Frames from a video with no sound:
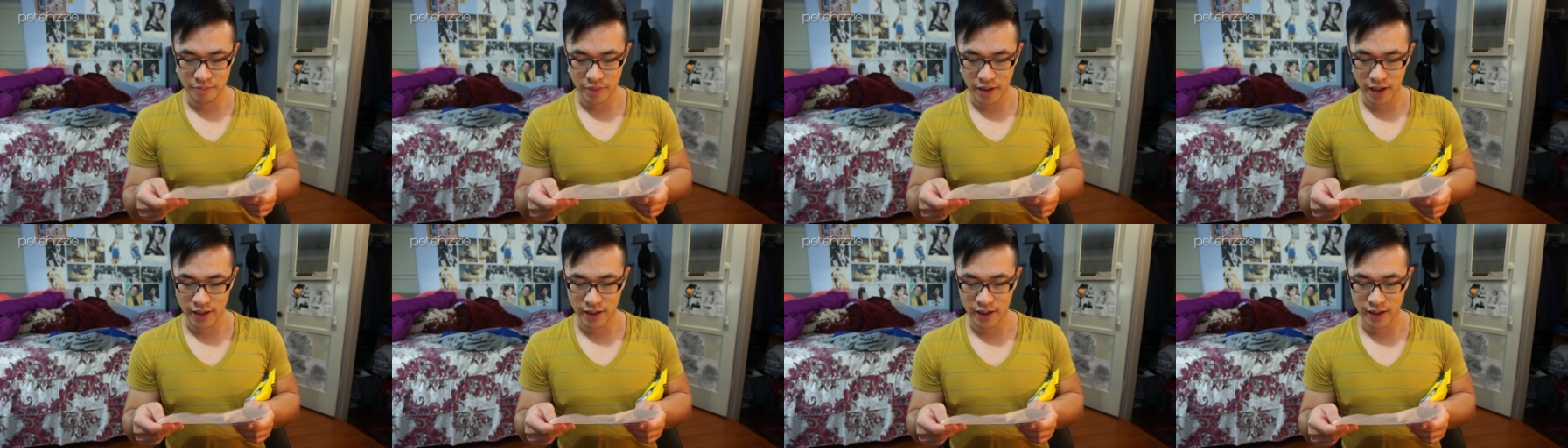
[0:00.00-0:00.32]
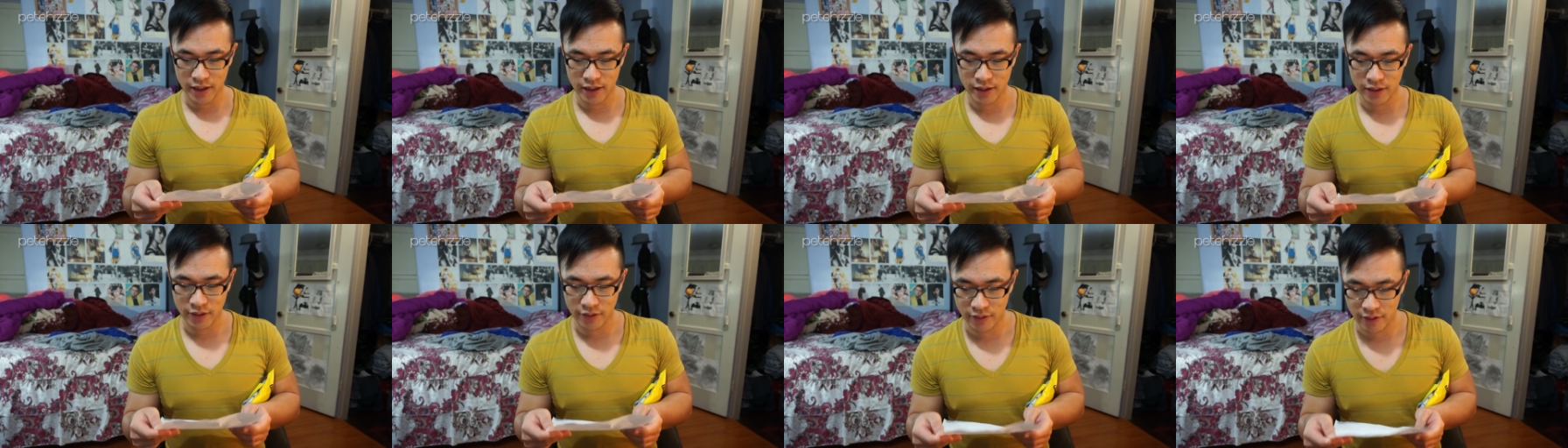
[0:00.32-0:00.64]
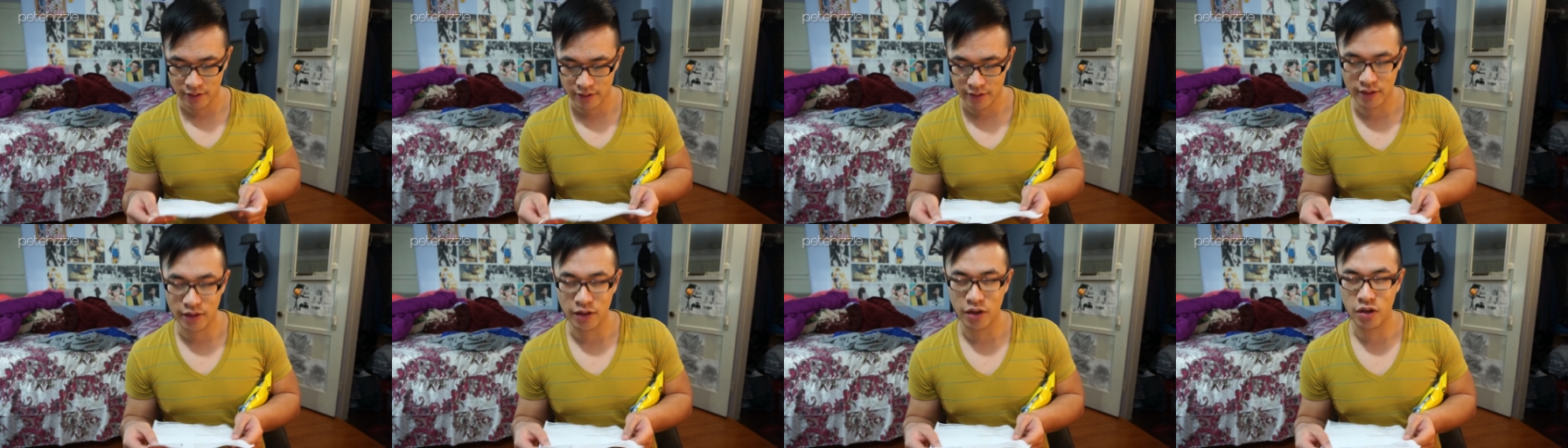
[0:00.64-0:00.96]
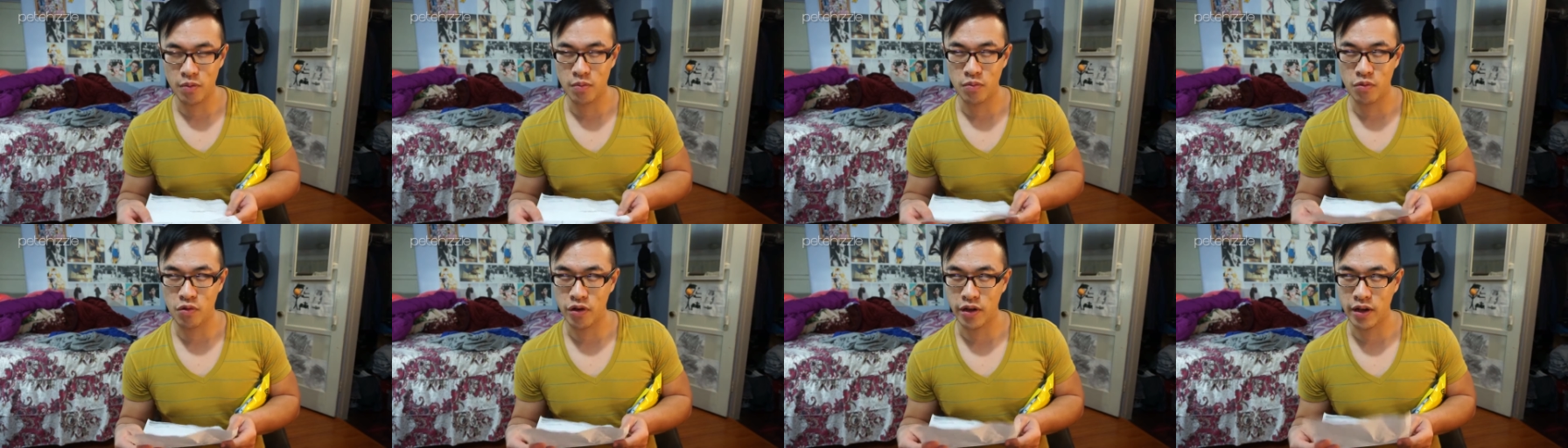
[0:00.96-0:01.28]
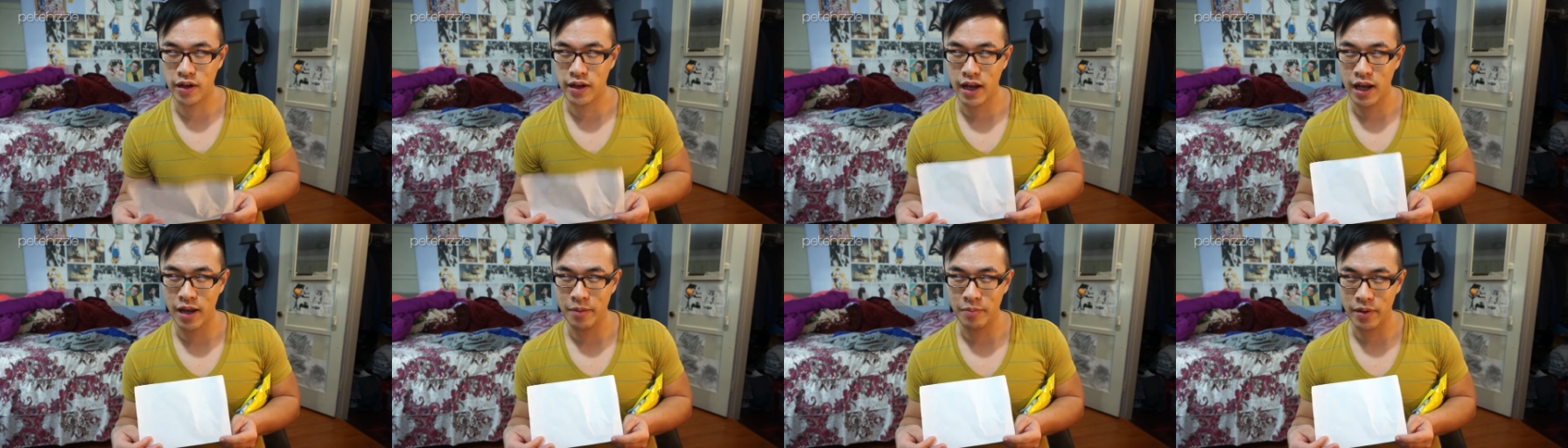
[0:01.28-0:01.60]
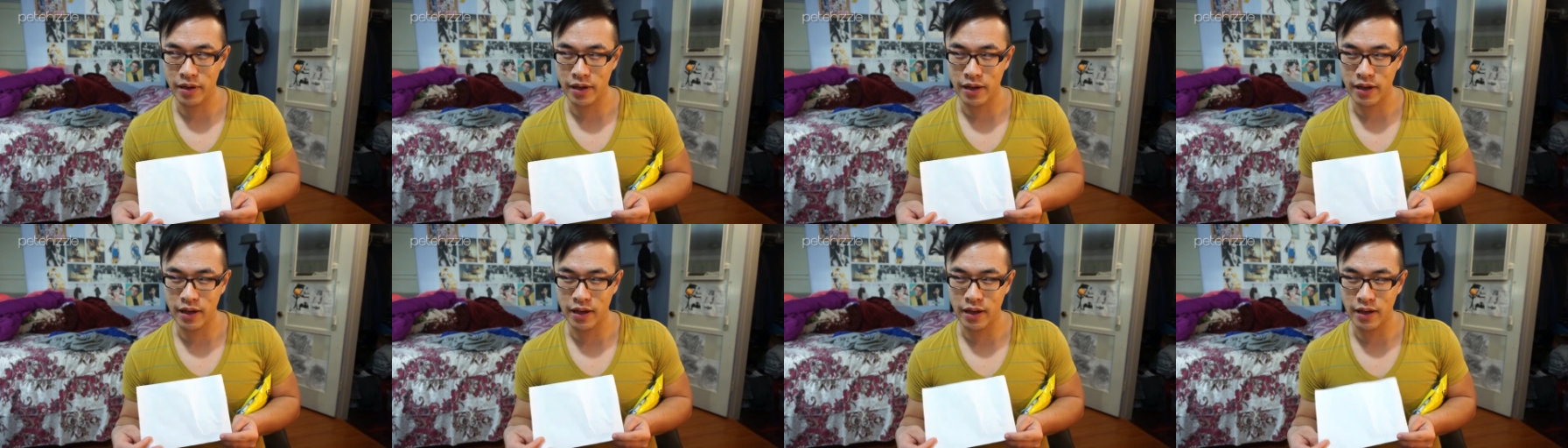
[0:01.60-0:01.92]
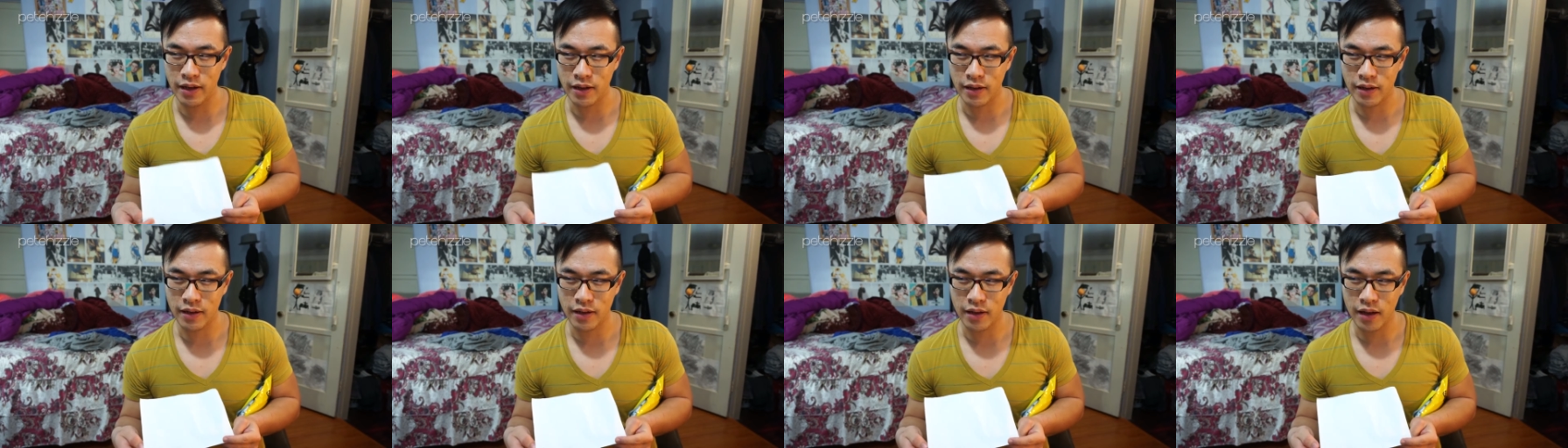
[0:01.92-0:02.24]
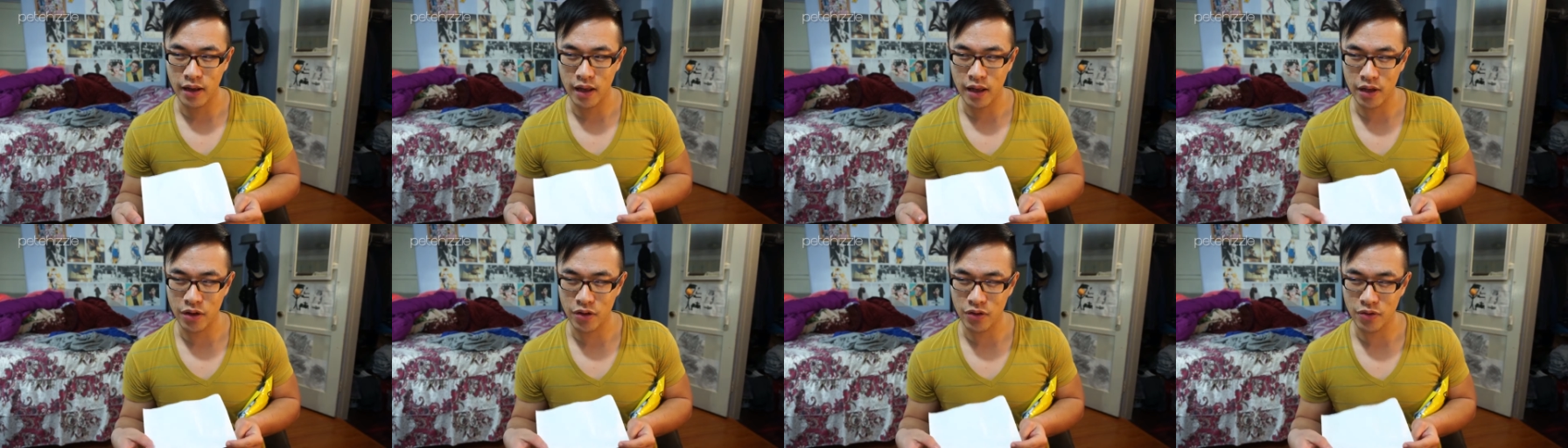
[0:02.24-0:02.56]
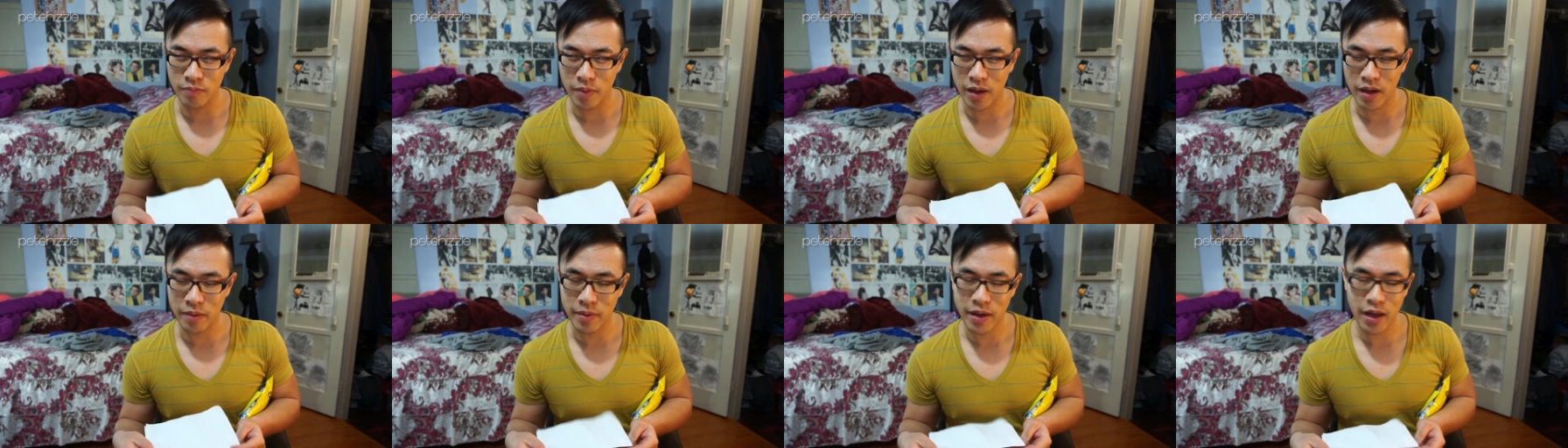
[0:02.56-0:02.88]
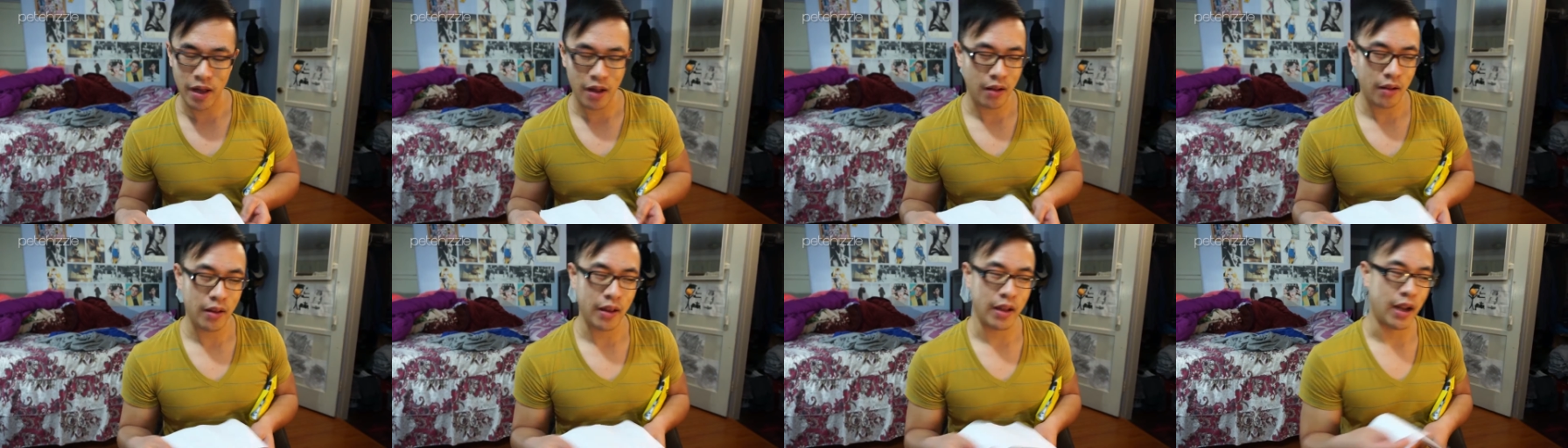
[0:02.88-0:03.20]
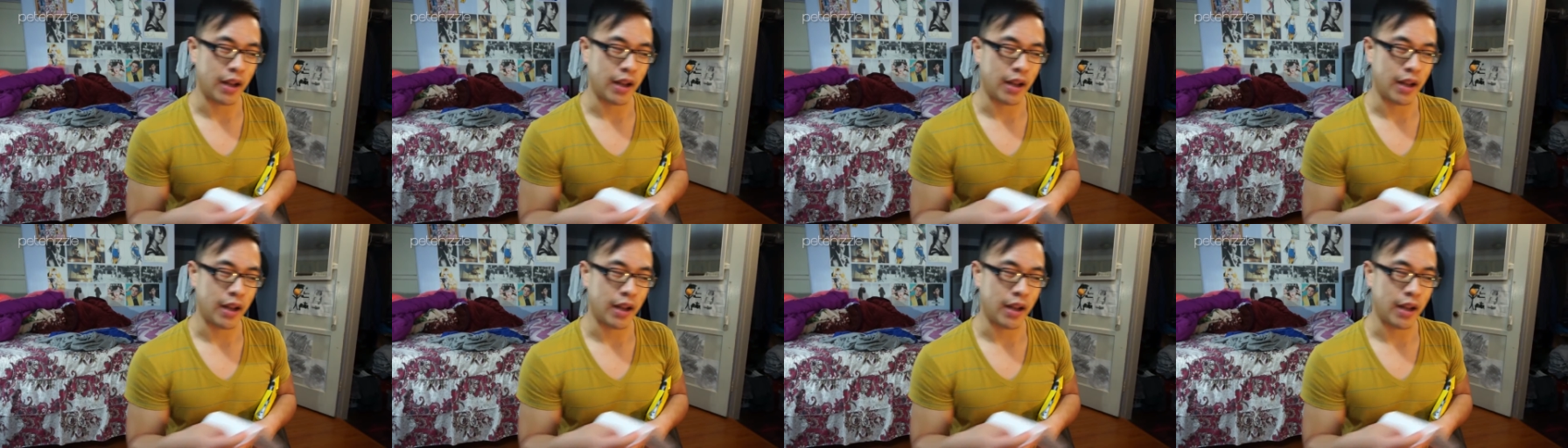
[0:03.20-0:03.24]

but I think it's a little more than that because I used PayPal